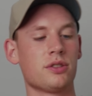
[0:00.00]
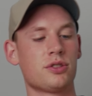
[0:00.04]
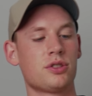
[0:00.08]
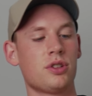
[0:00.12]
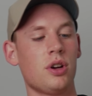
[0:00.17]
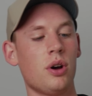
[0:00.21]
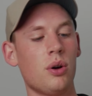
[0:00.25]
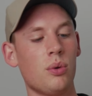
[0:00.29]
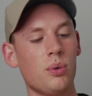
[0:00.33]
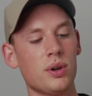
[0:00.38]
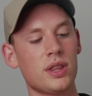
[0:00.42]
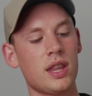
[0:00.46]

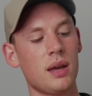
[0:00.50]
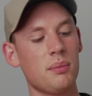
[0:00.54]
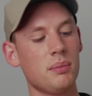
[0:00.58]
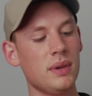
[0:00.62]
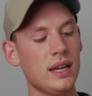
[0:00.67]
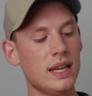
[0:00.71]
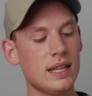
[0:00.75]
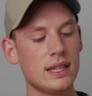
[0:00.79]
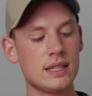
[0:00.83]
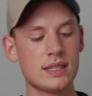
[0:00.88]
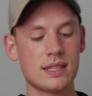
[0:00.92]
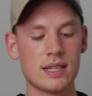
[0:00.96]
So what that
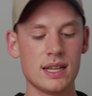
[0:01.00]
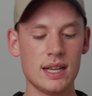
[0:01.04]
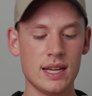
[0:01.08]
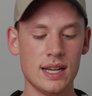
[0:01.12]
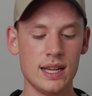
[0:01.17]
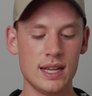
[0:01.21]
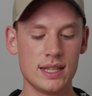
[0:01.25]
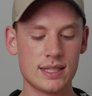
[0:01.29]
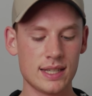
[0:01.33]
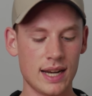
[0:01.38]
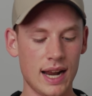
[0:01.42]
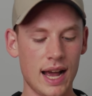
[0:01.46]
means
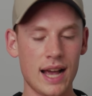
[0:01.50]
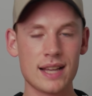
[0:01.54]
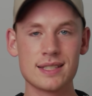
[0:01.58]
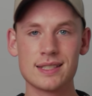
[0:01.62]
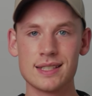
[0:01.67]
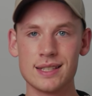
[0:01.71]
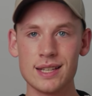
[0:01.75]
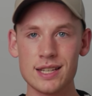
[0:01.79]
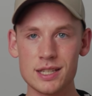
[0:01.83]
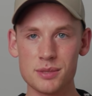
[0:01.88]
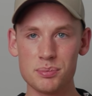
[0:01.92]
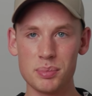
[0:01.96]
is it
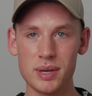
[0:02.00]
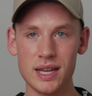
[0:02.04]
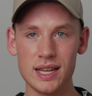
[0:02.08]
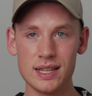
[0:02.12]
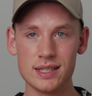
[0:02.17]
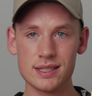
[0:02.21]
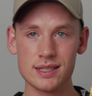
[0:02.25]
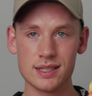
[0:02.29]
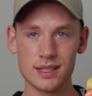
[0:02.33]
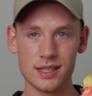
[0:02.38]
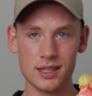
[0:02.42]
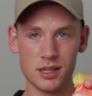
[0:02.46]
has this
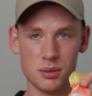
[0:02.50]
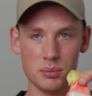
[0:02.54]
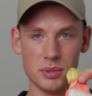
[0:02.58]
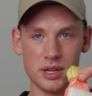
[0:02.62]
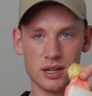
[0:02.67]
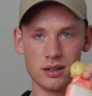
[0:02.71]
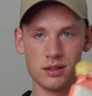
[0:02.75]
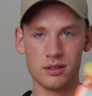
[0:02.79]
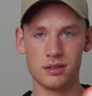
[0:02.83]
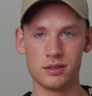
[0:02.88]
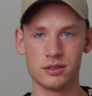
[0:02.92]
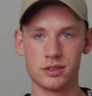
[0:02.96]
piece in the
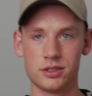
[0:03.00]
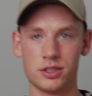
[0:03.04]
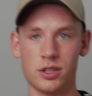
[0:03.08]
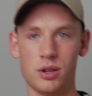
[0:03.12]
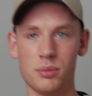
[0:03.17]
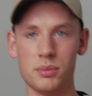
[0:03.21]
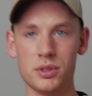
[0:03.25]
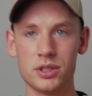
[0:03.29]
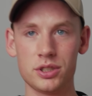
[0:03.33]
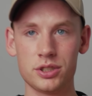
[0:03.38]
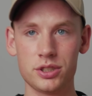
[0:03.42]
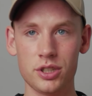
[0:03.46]
middle. So
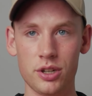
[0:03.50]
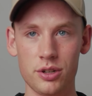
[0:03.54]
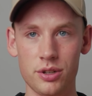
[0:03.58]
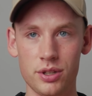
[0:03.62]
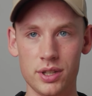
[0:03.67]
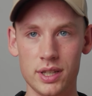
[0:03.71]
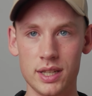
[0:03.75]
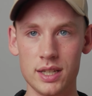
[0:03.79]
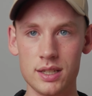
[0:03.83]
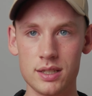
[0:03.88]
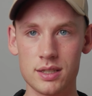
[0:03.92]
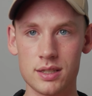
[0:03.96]
I'm gonna show
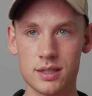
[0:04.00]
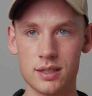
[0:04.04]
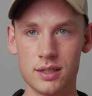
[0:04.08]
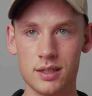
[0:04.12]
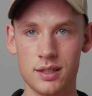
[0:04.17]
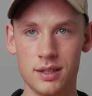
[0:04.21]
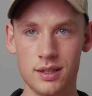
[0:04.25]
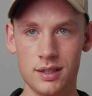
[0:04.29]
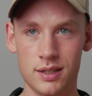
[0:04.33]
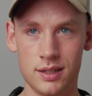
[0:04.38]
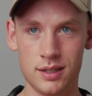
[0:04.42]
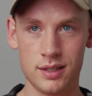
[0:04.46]
you this.
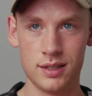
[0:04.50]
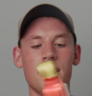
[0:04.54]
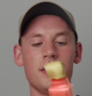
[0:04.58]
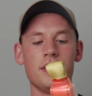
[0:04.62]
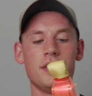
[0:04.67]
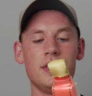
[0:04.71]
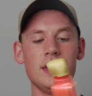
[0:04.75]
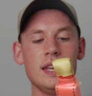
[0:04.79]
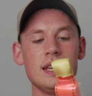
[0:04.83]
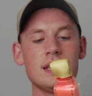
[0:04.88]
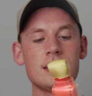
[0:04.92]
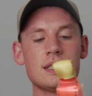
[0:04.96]

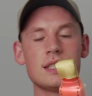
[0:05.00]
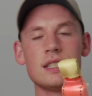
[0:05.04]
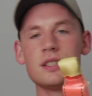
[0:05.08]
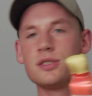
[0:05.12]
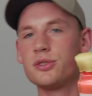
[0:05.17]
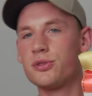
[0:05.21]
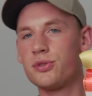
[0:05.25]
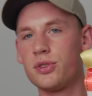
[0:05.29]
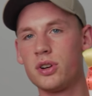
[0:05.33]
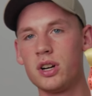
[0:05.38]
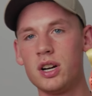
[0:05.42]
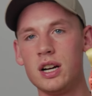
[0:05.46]
This
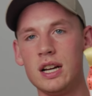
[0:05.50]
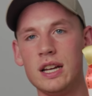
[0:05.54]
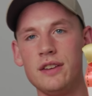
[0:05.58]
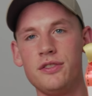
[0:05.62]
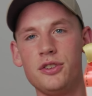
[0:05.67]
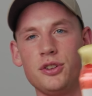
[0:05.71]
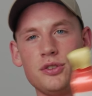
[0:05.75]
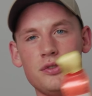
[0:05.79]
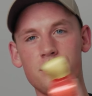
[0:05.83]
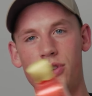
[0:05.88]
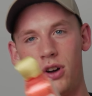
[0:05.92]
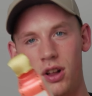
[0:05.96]
is for
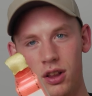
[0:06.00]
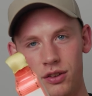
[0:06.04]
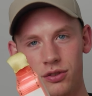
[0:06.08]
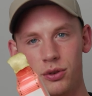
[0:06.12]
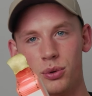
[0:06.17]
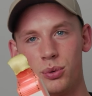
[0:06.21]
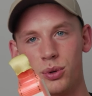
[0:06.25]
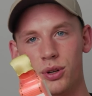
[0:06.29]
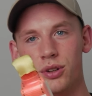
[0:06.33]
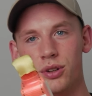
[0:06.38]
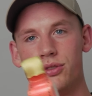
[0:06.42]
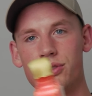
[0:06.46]
if you fall off a
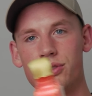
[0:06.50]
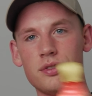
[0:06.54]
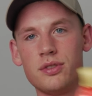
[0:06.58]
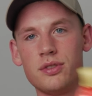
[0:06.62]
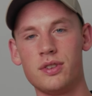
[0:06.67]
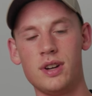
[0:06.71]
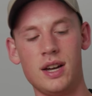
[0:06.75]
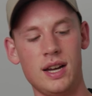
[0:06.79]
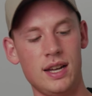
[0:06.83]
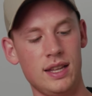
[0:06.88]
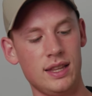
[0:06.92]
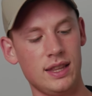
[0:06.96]
roof,
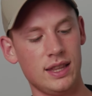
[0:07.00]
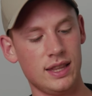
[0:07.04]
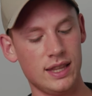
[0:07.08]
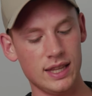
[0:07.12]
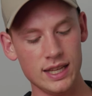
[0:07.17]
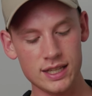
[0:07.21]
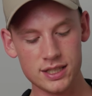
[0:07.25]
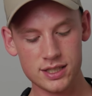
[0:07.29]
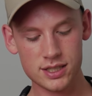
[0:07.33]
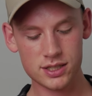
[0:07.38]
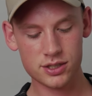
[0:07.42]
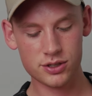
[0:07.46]

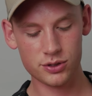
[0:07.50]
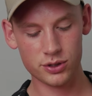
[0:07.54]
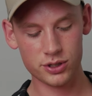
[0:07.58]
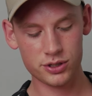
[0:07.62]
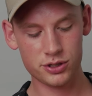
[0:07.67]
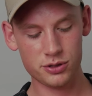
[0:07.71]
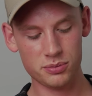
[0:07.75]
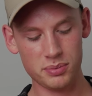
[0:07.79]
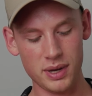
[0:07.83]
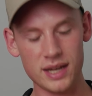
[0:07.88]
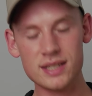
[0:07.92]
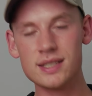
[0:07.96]
this is going
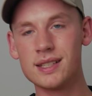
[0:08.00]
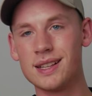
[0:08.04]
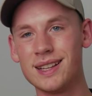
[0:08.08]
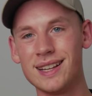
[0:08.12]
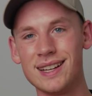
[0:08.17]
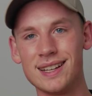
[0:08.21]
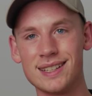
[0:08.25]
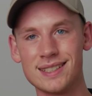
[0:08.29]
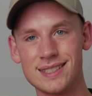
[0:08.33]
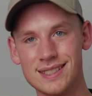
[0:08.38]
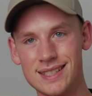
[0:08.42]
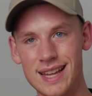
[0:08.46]
to basically
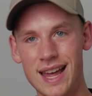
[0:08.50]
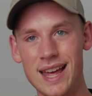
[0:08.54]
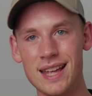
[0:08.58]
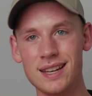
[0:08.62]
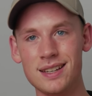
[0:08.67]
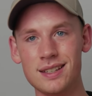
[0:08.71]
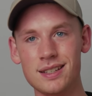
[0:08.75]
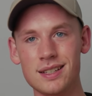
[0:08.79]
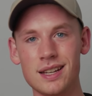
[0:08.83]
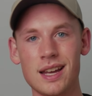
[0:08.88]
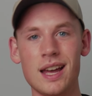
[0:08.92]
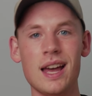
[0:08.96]

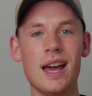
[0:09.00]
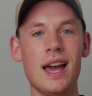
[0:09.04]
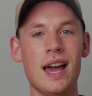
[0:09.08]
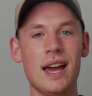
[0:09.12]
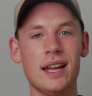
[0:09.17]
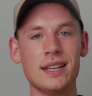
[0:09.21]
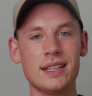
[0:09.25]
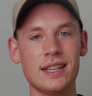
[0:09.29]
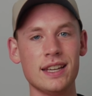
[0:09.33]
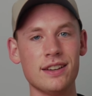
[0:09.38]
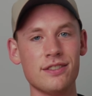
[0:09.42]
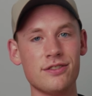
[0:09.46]
extend
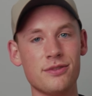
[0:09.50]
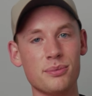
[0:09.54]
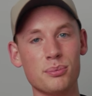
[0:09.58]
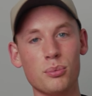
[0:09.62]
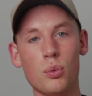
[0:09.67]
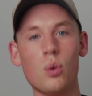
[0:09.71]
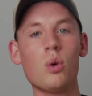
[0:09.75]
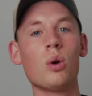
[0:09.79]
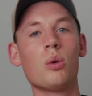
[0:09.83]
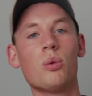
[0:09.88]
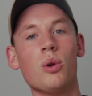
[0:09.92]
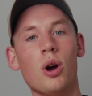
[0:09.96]
and give
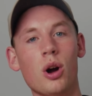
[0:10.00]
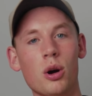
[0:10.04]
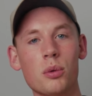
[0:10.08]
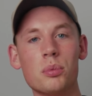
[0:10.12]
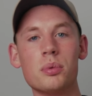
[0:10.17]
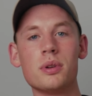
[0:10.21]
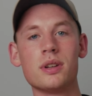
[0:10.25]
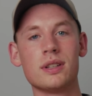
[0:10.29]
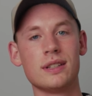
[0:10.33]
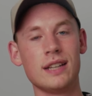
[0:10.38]
more rope.